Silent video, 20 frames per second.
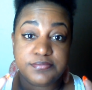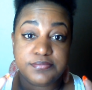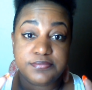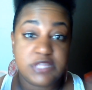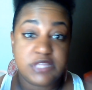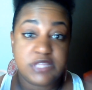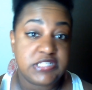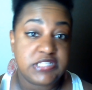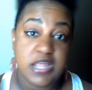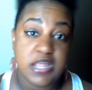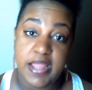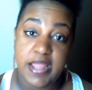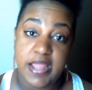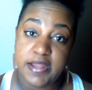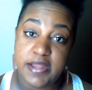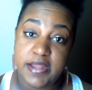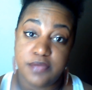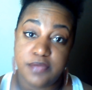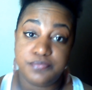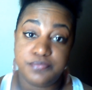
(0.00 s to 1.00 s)
That's all I
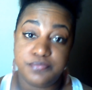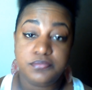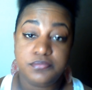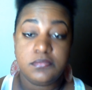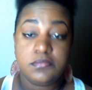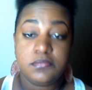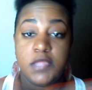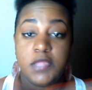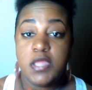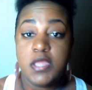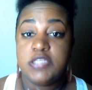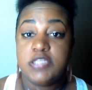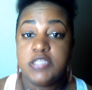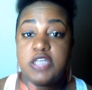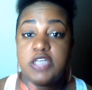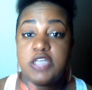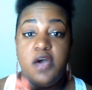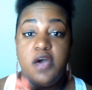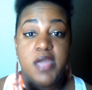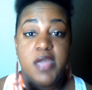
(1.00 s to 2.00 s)
know. So,
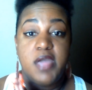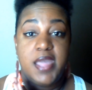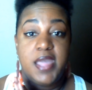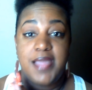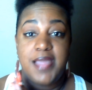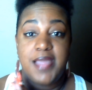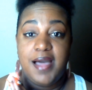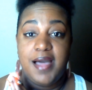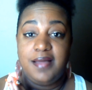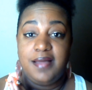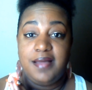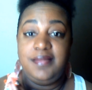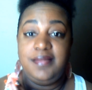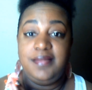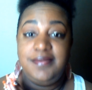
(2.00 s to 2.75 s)
okay, y'all.